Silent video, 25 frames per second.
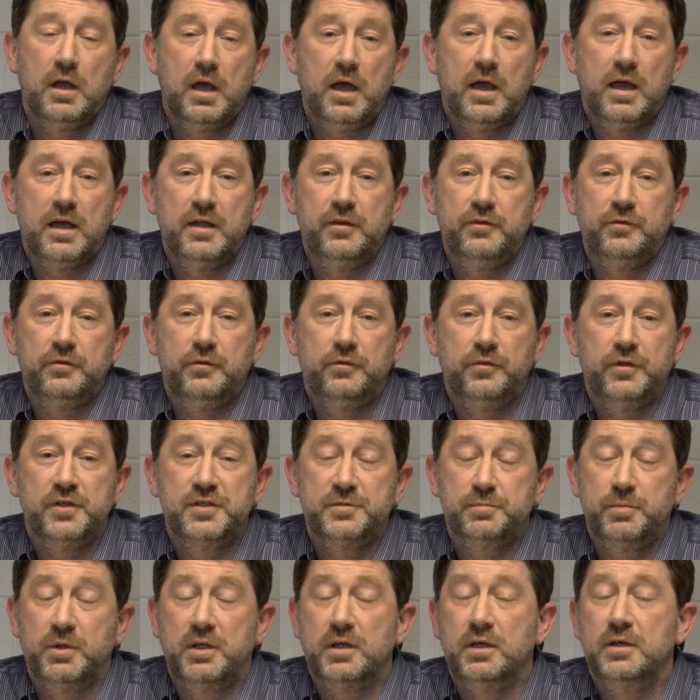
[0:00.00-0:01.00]
And
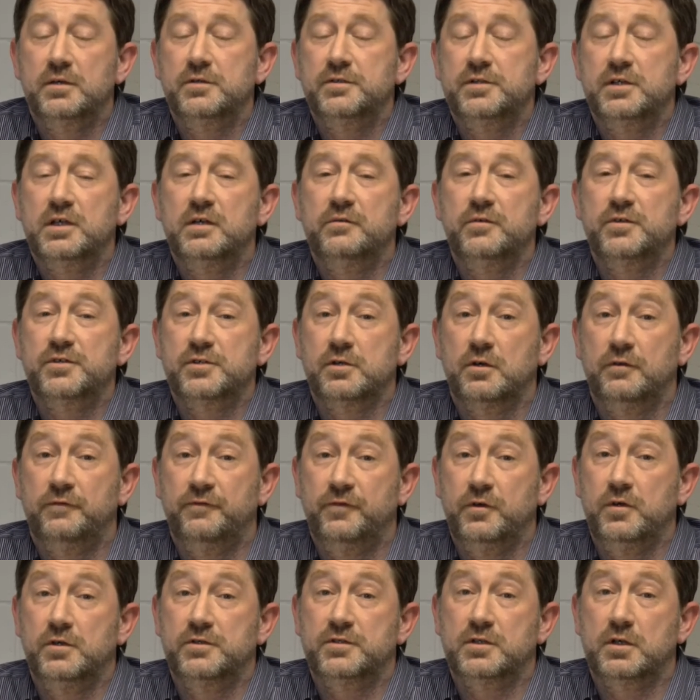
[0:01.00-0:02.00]
this began to give us our
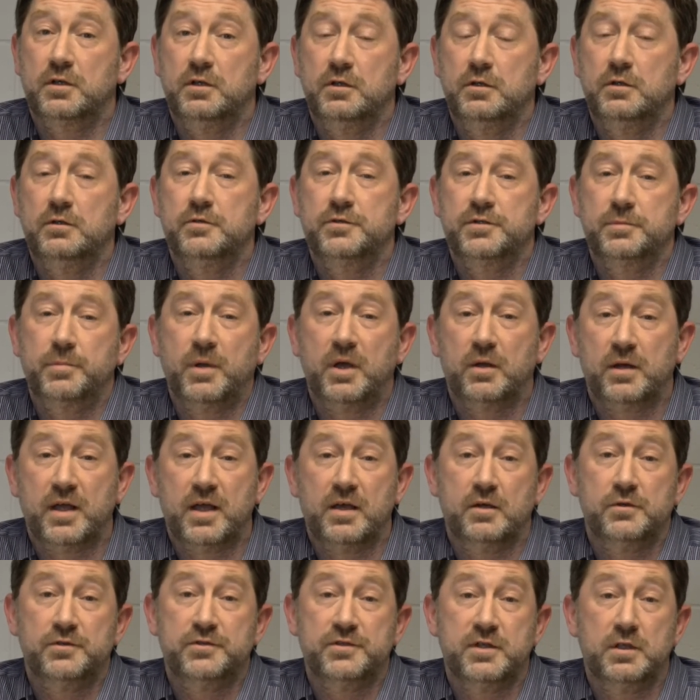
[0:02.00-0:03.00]
first clues about
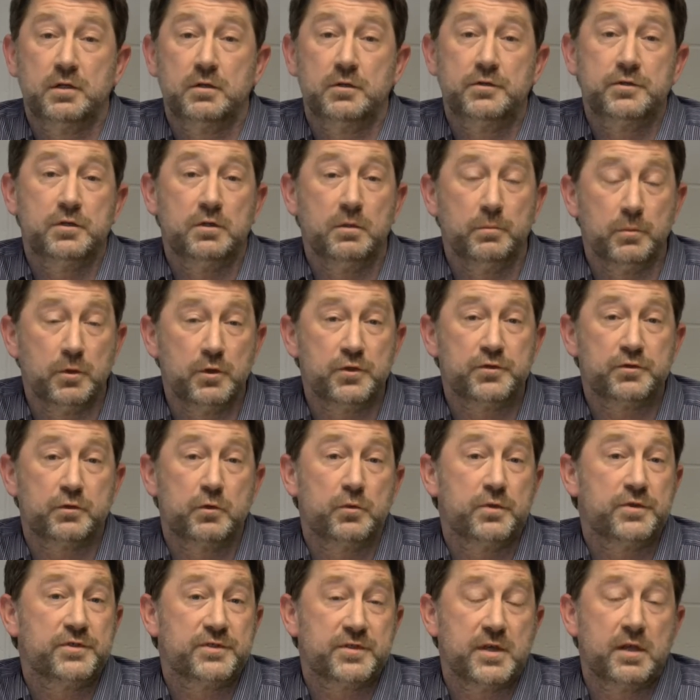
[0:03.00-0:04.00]
how CO2 moves
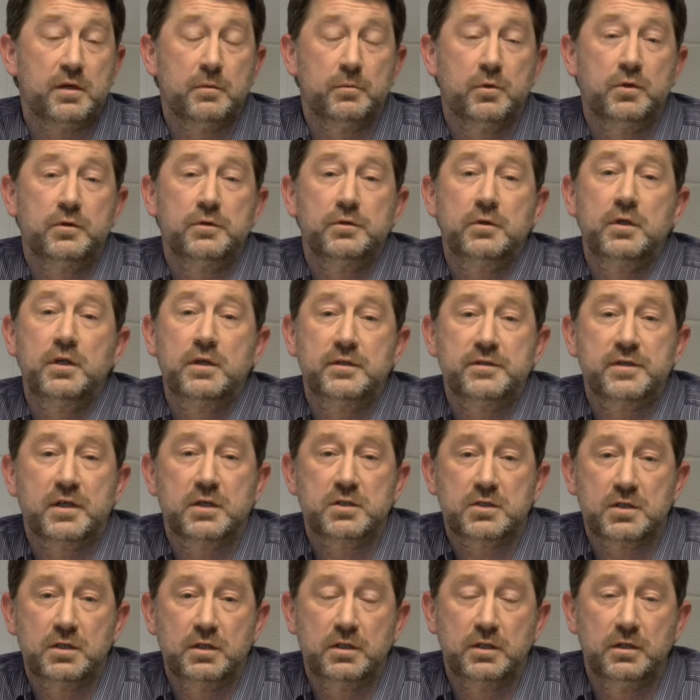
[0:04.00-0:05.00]
through the sediment. It's
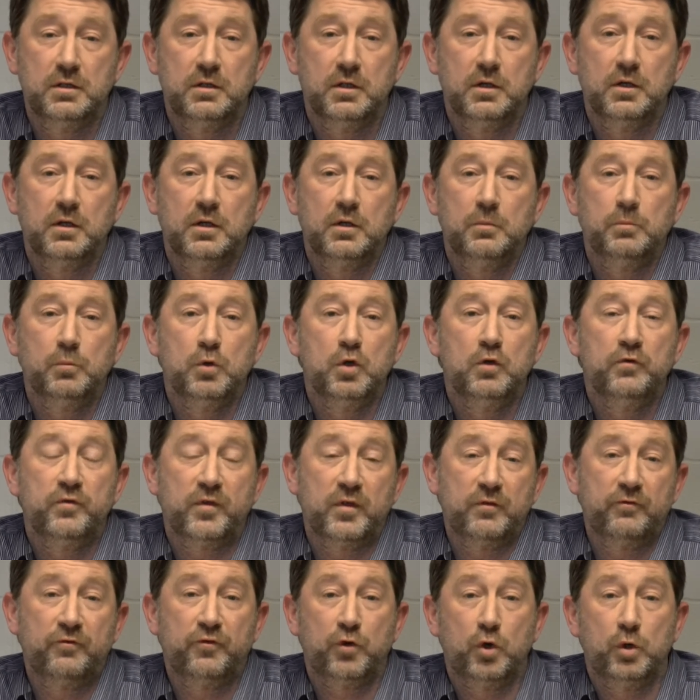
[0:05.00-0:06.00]
actually
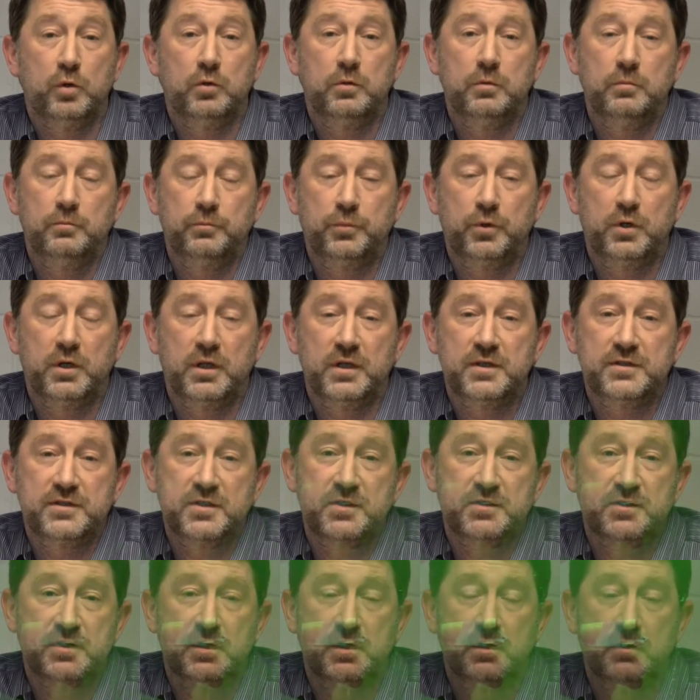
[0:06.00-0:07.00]
moving through
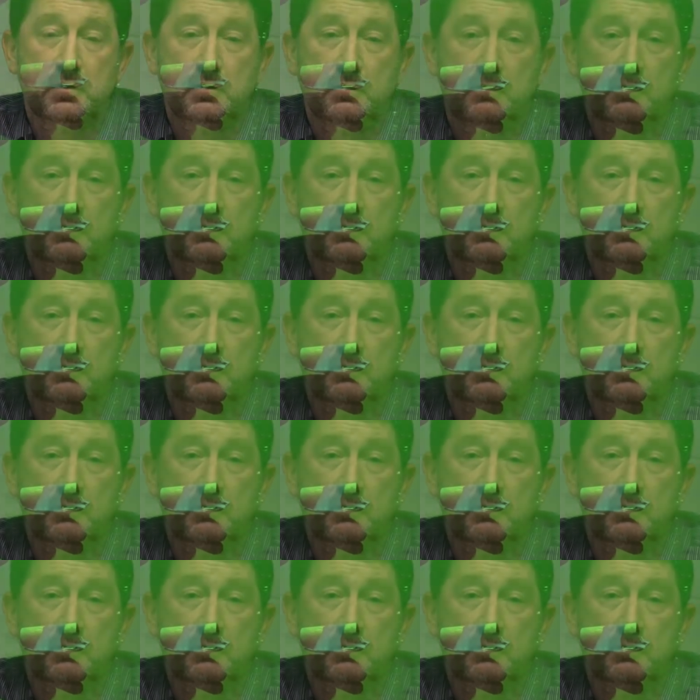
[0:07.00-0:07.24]
pre-existing